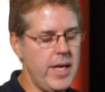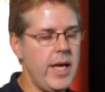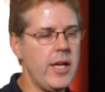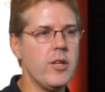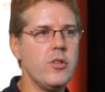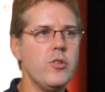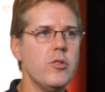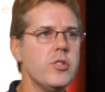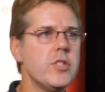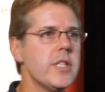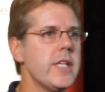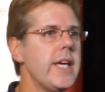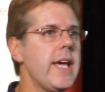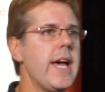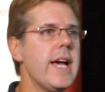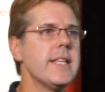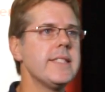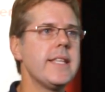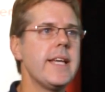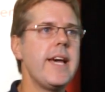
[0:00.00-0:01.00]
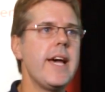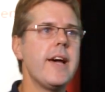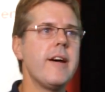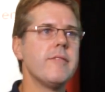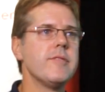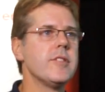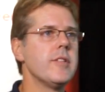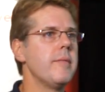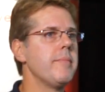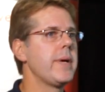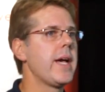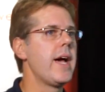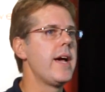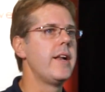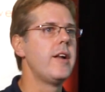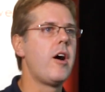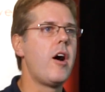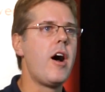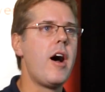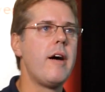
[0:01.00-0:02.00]
It usually has to have some
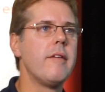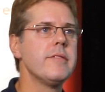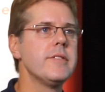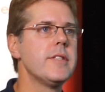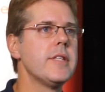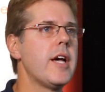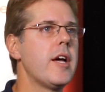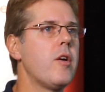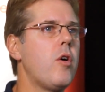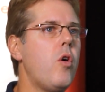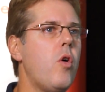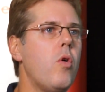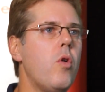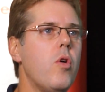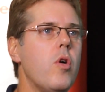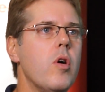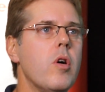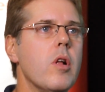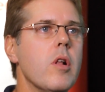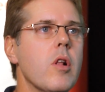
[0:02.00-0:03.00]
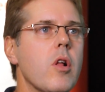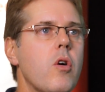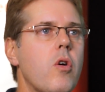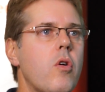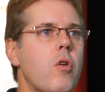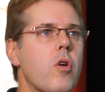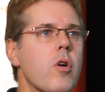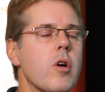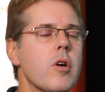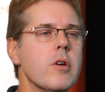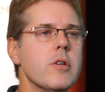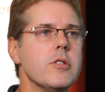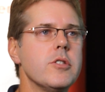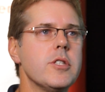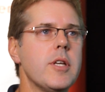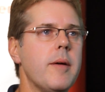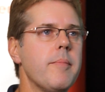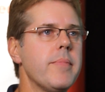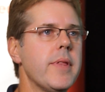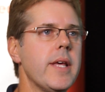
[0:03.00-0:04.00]
kind of offset hole or
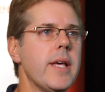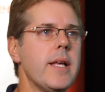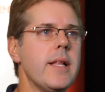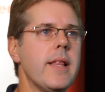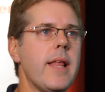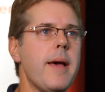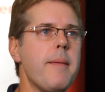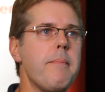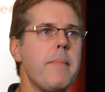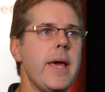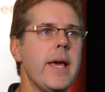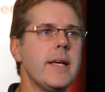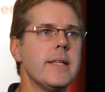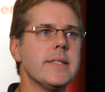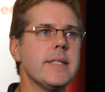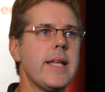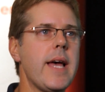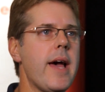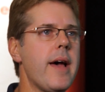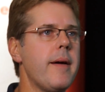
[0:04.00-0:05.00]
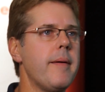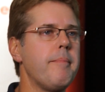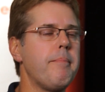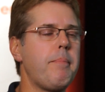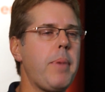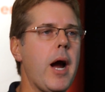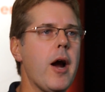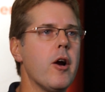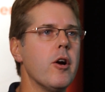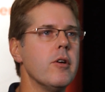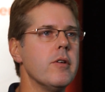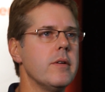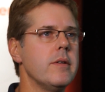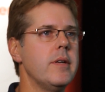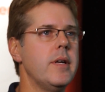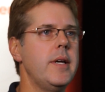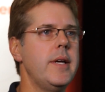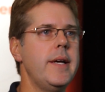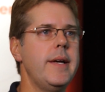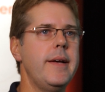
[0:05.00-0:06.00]
something that makes that part
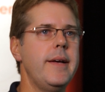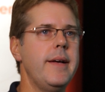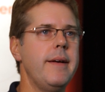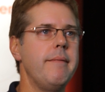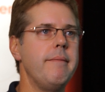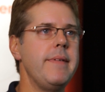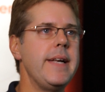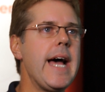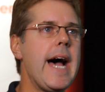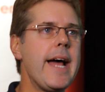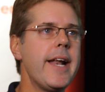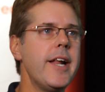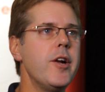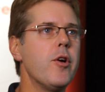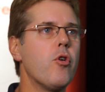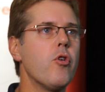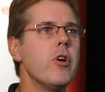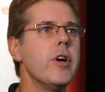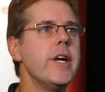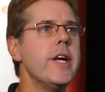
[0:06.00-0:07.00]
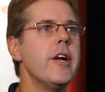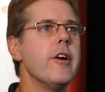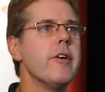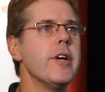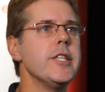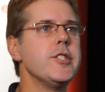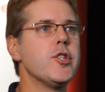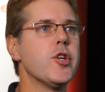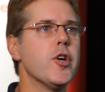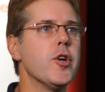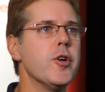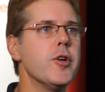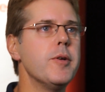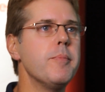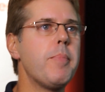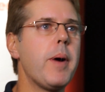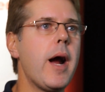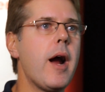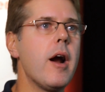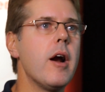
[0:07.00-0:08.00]
not an ordinary
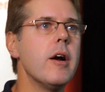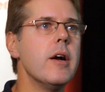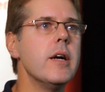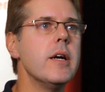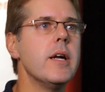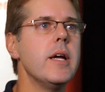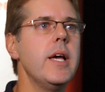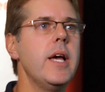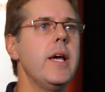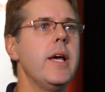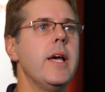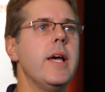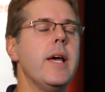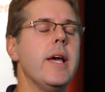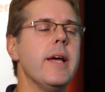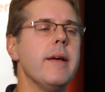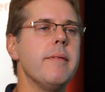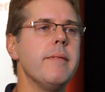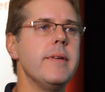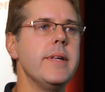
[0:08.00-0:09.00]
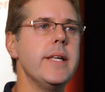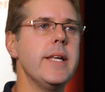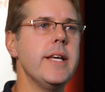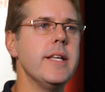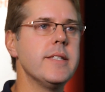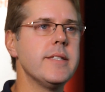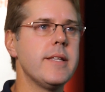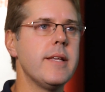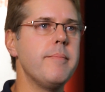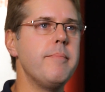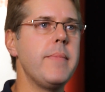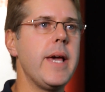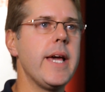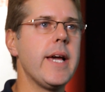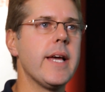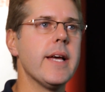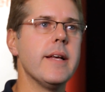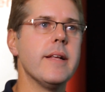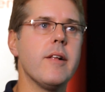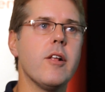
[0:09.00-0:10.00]
turn part. It needs to
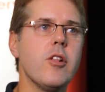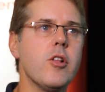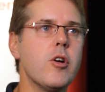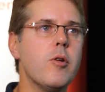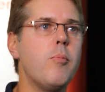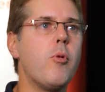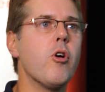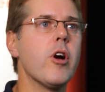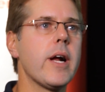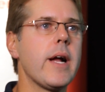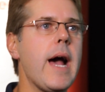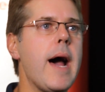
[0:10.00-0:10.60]
make it a little more